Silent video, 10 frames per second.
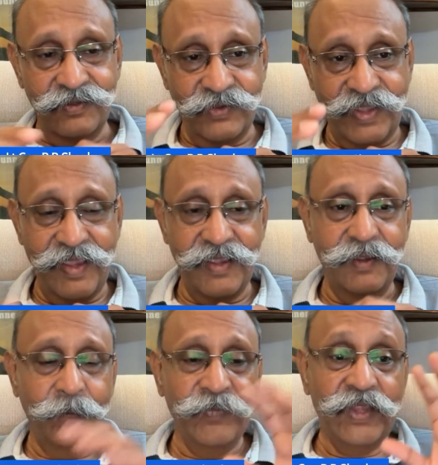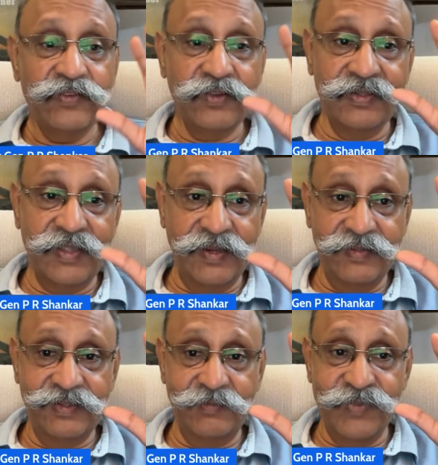Okay, so there
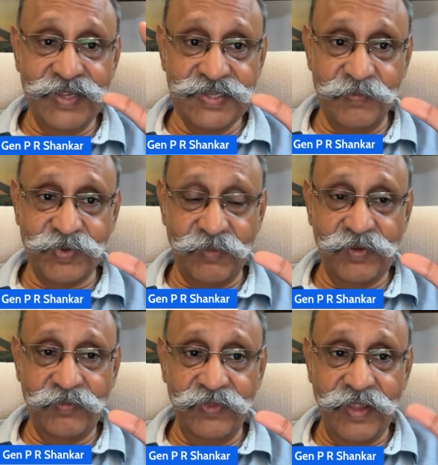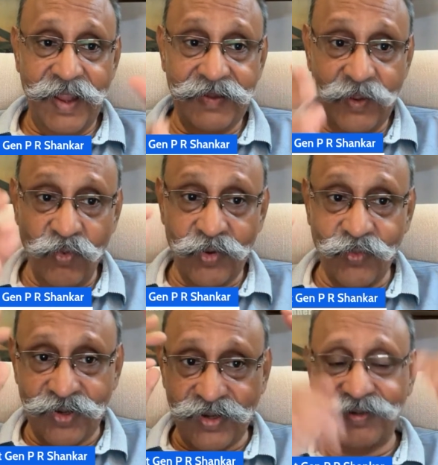is a major problem, and they want
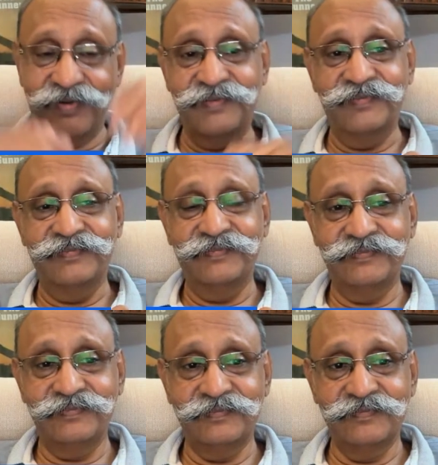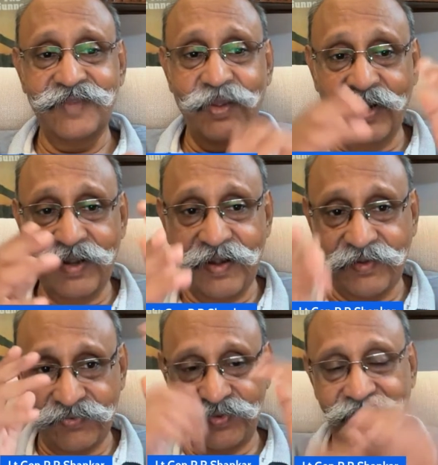water. They want
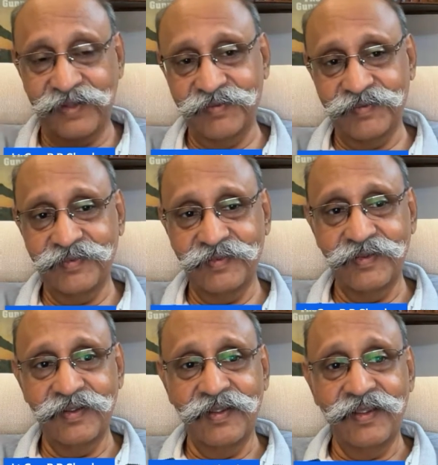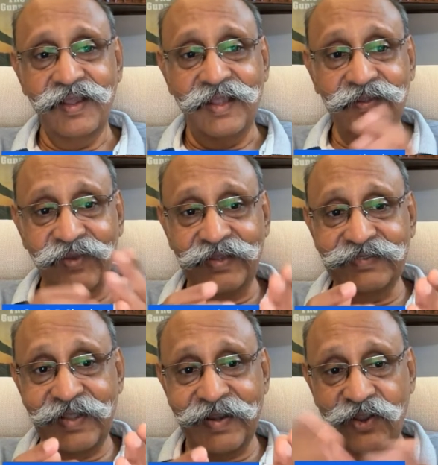electricity. Otherwise,
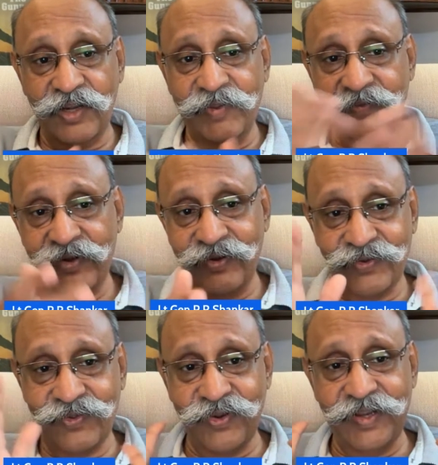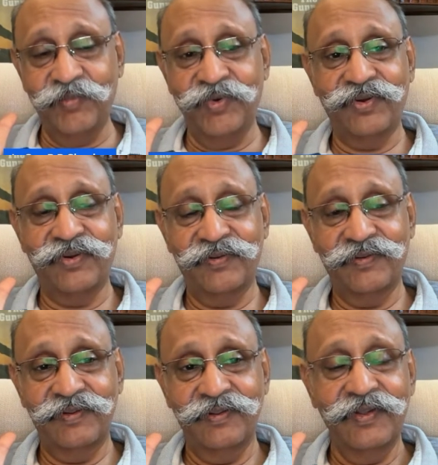their economy will not grow anymore.
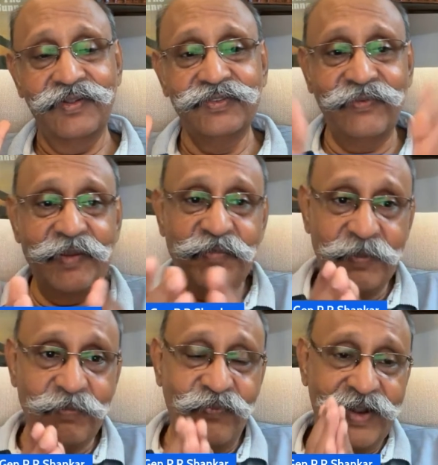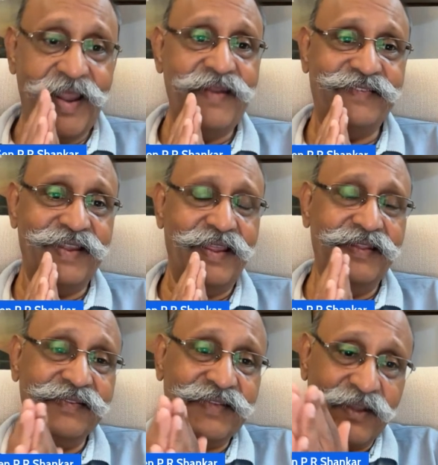So when I say
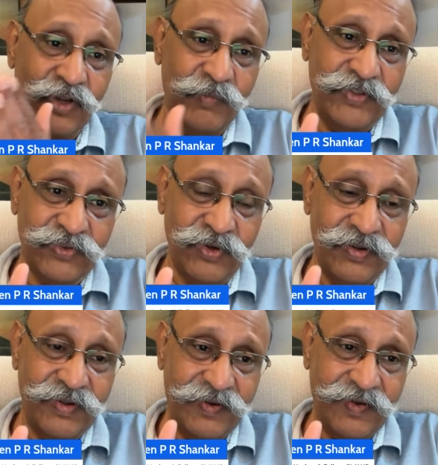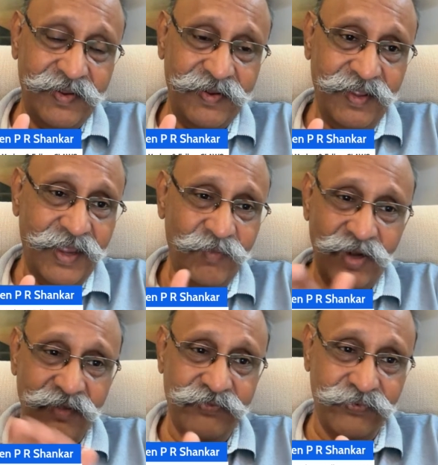this economy is going to decline, I am
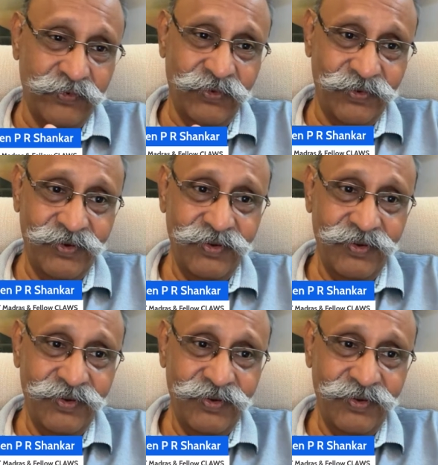not a fool.